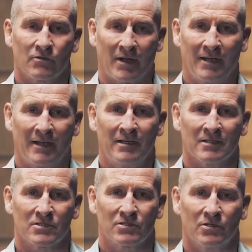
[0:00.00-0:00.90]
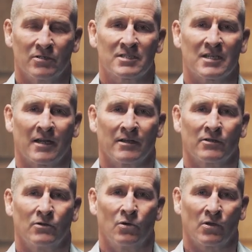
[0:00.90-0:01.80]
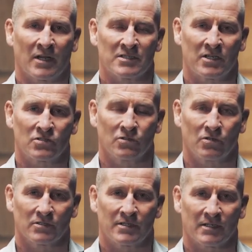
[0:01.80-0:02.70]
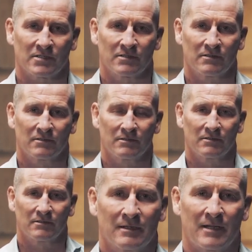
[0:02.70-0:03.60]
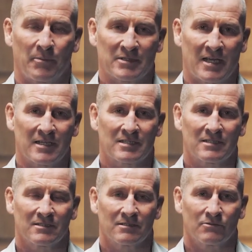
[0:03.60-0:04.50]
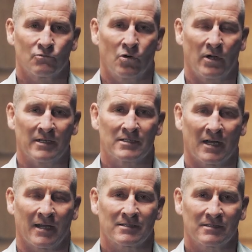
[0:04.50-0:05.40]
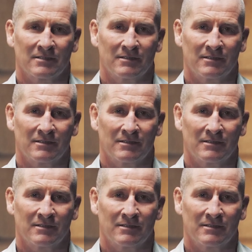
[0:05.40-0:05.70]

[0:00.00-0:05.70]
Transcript: Great leaders understand organisational context. They possess raw intellect